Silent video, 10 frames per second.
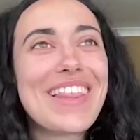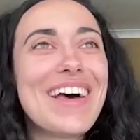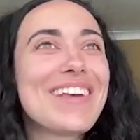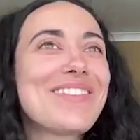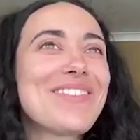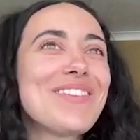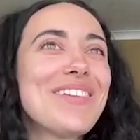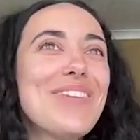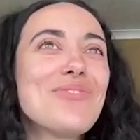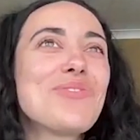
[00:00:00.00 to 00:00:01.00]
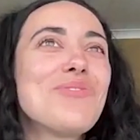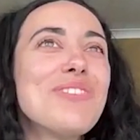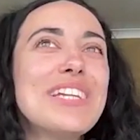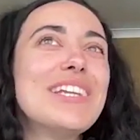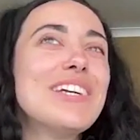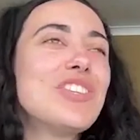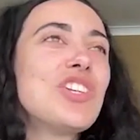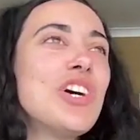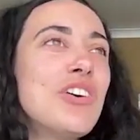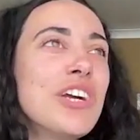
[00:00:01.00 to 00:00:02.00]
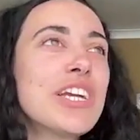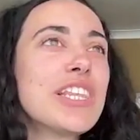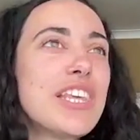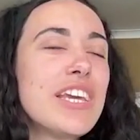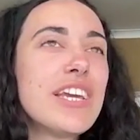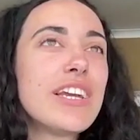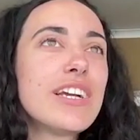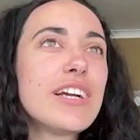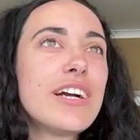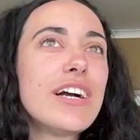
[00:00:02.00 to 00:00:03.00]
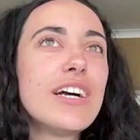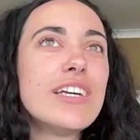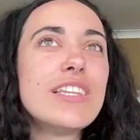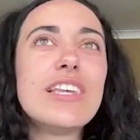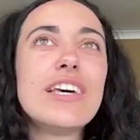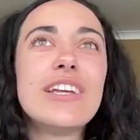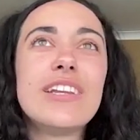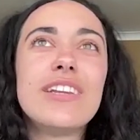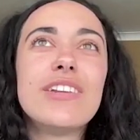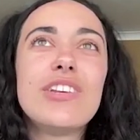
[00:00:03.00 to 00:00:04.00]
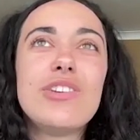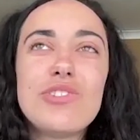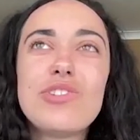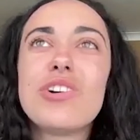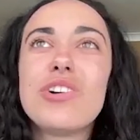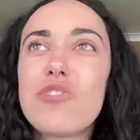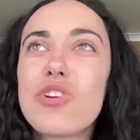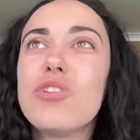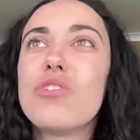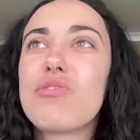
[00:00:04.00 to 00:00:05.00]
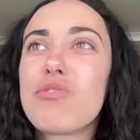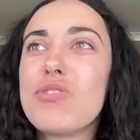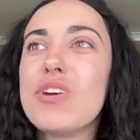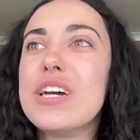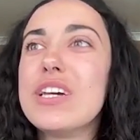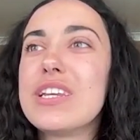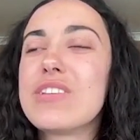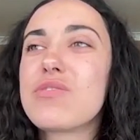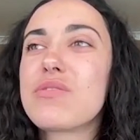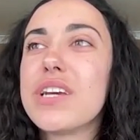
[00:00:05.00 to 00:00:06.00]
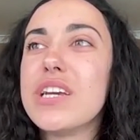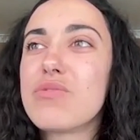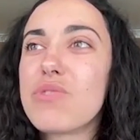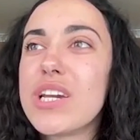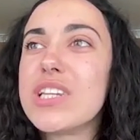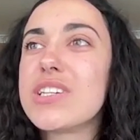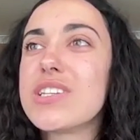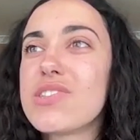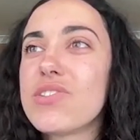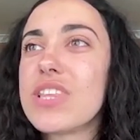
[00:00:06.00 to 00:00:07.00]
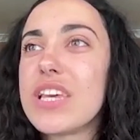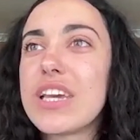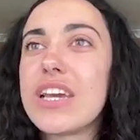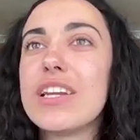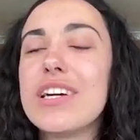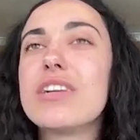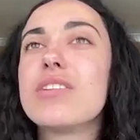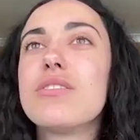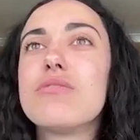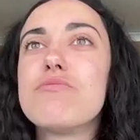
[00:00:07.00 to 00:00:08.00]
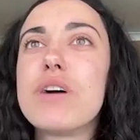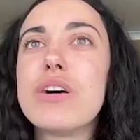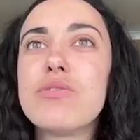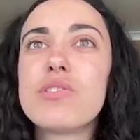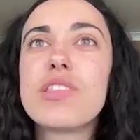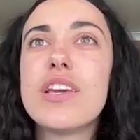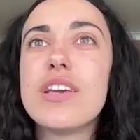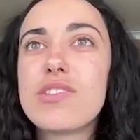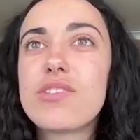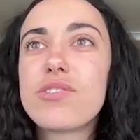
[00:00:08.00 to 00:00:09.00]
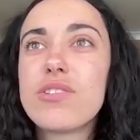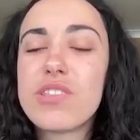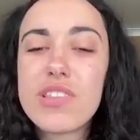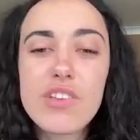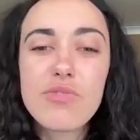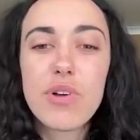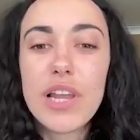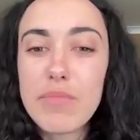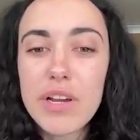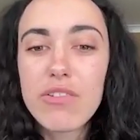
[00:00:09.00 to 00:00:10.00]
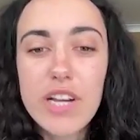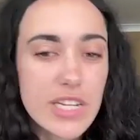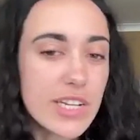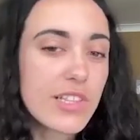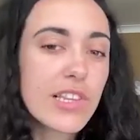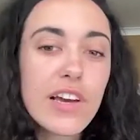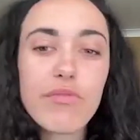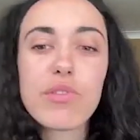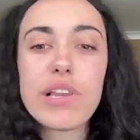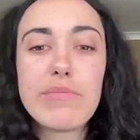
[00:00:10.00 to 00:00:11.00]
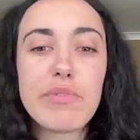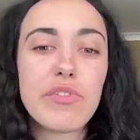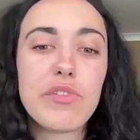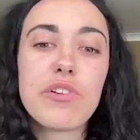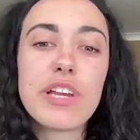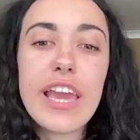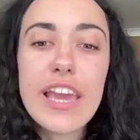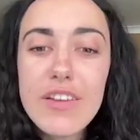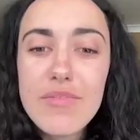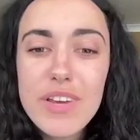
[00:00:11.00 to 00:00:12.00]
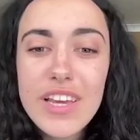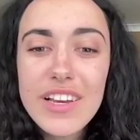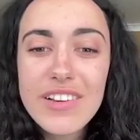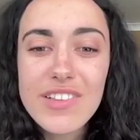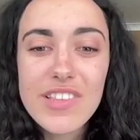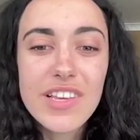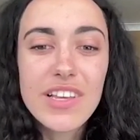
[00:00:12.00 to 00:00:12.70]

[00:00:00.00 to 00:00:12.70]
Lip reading: That was already like the jarring thing. And then you do kind of go through it and it's weird because you're thinking like, well, is this what like my granddad's life was like before he came here? Is that